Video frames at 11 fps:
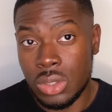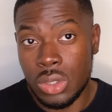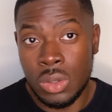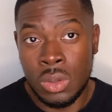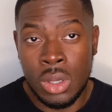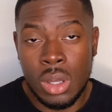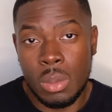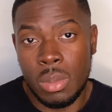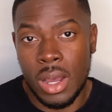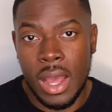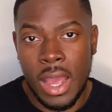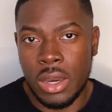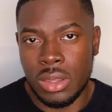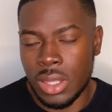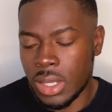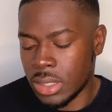to, but I
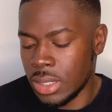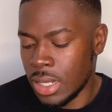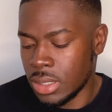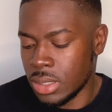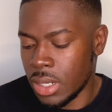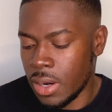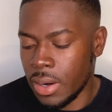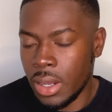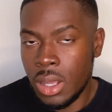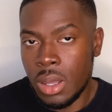don't think it's necessary.